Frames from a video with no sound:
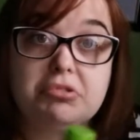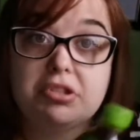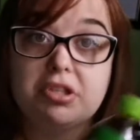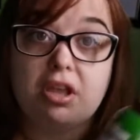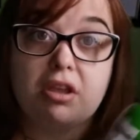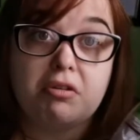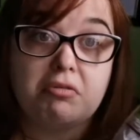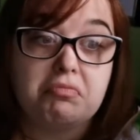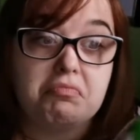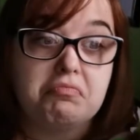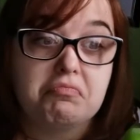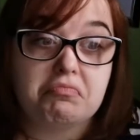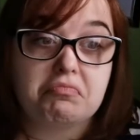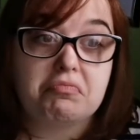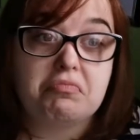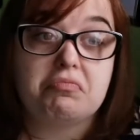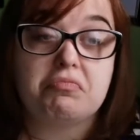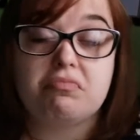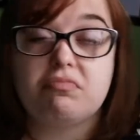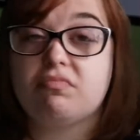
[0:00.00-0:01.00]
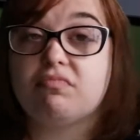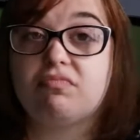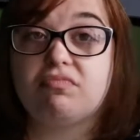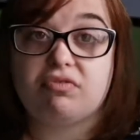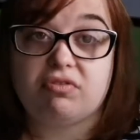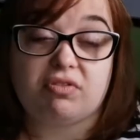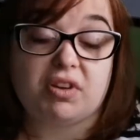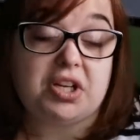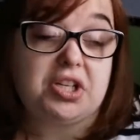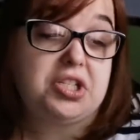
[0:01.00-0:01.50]
So,
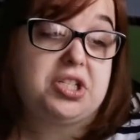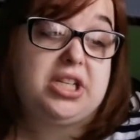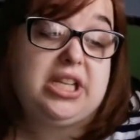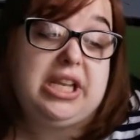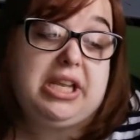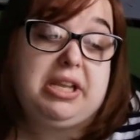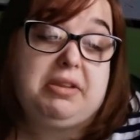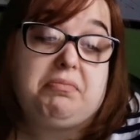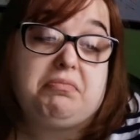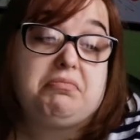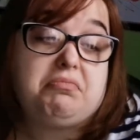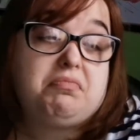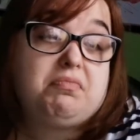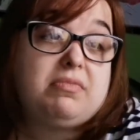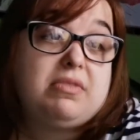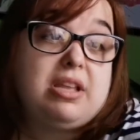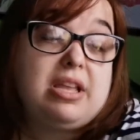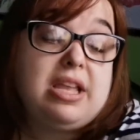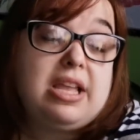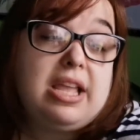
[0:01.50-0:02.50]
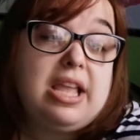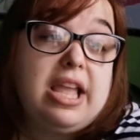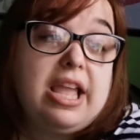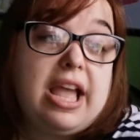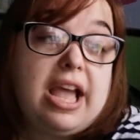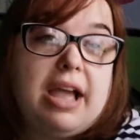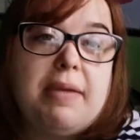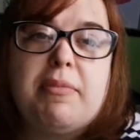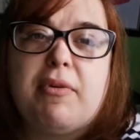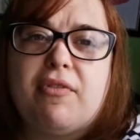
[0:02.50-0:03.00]
fresh tea.
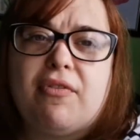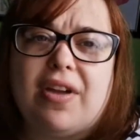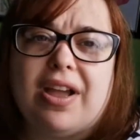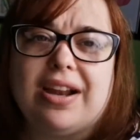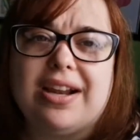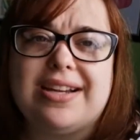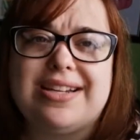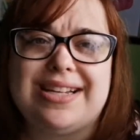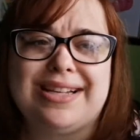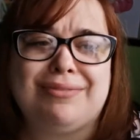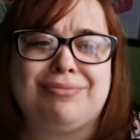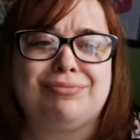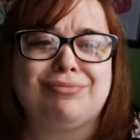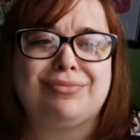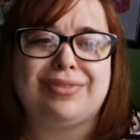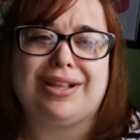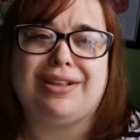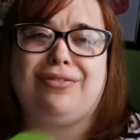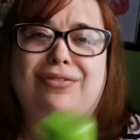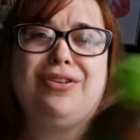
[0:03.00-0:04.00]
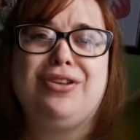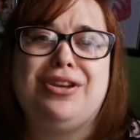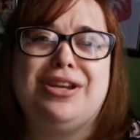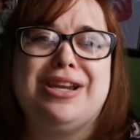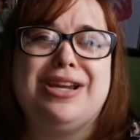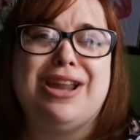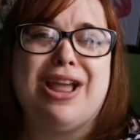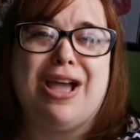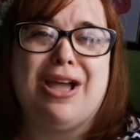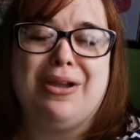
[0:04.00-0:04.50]
I'm a fan of tea, if you
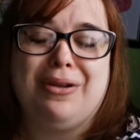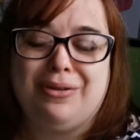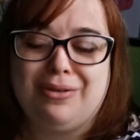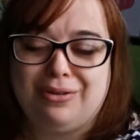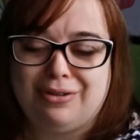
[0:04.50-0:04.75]
didn't know.